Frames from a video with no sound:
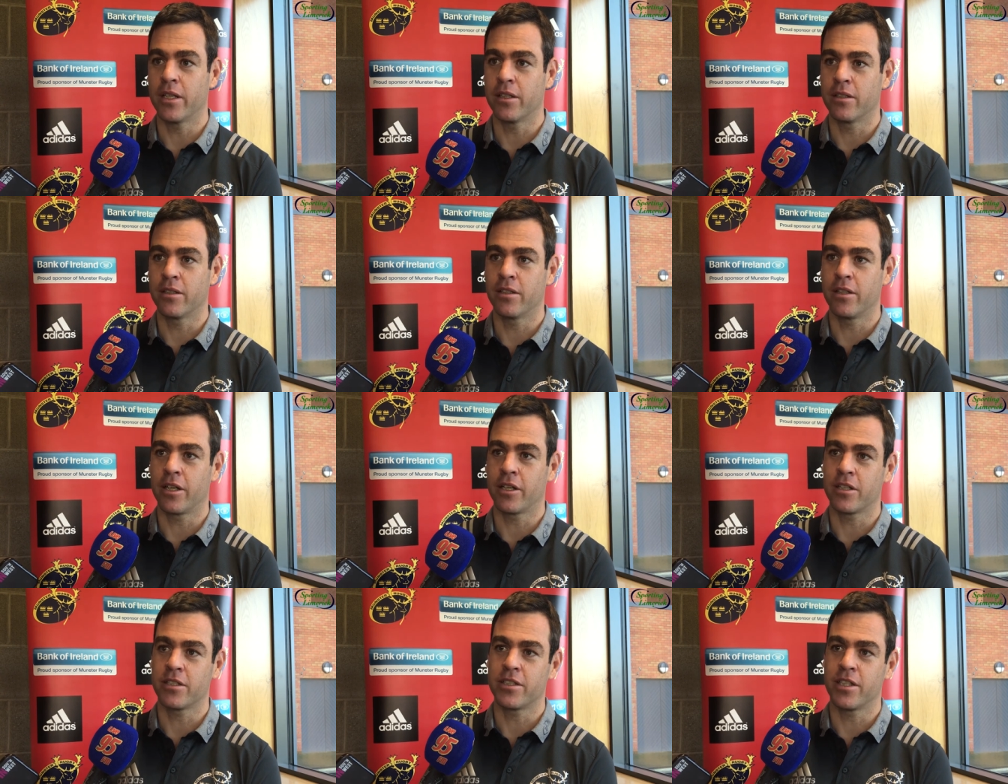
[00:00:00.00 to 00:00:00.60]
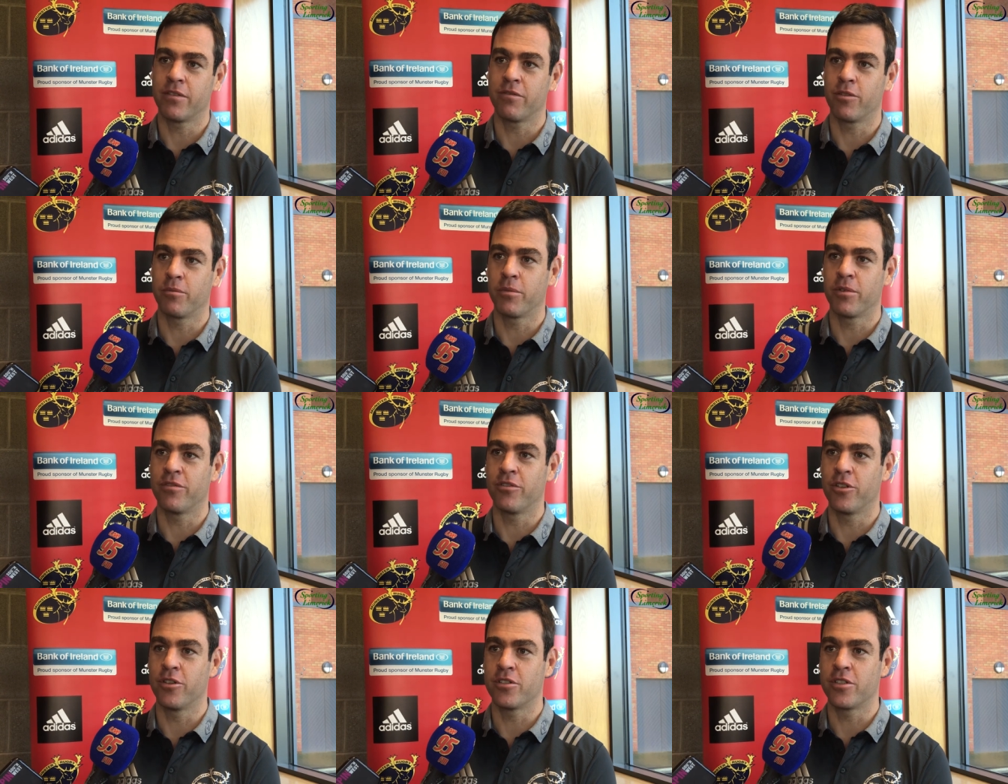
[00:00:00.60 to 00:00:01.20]
And like I said from
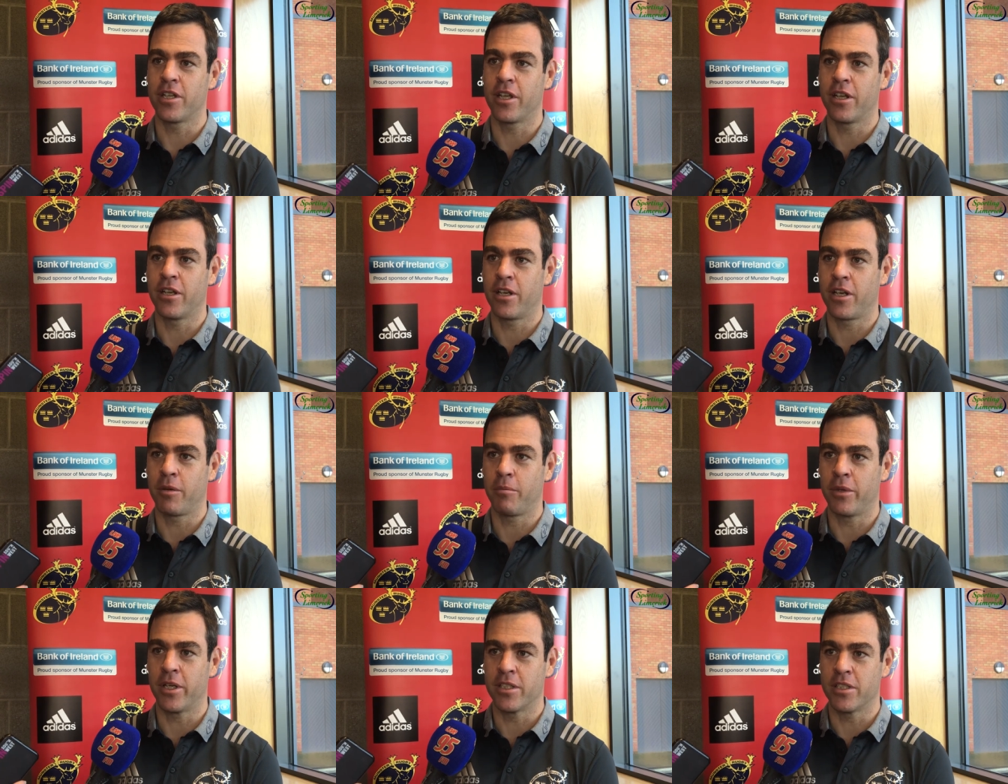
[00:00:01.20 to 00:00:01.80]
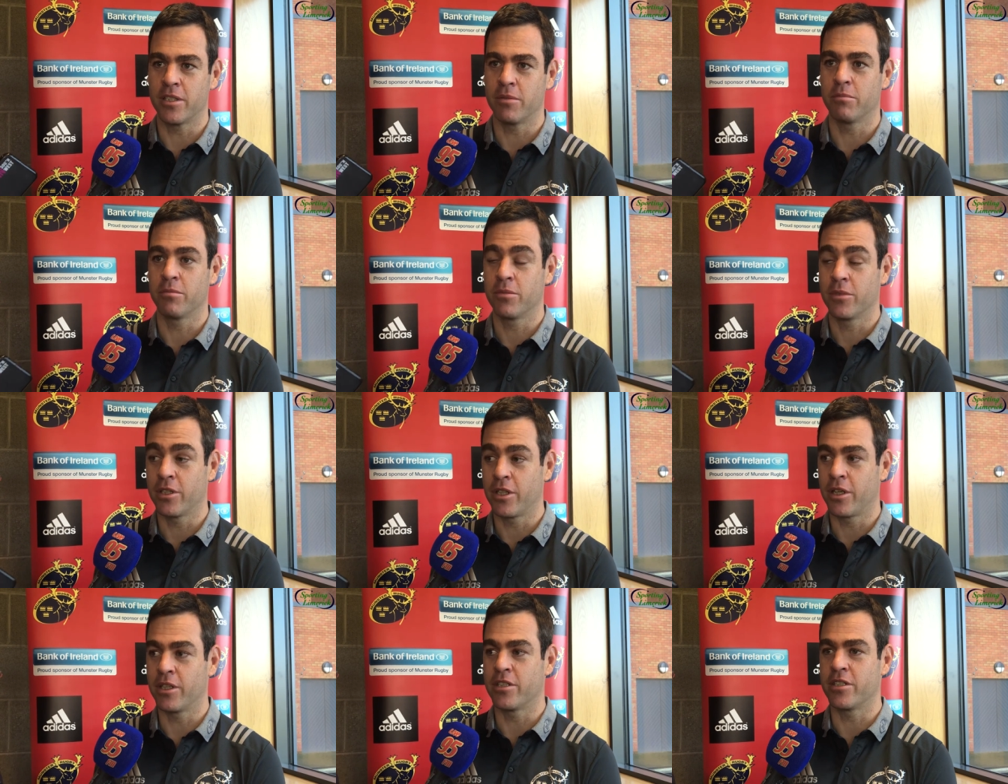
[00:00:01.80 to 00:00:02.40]
the first day that I met him,
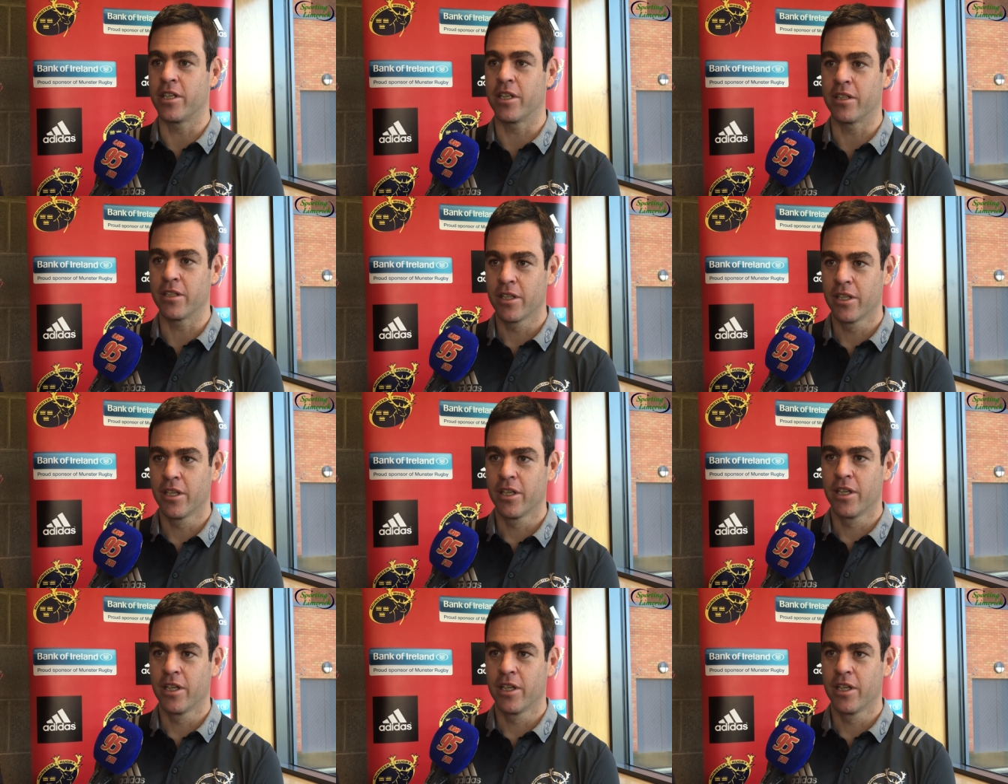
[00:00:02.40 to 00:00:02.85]
you know, he said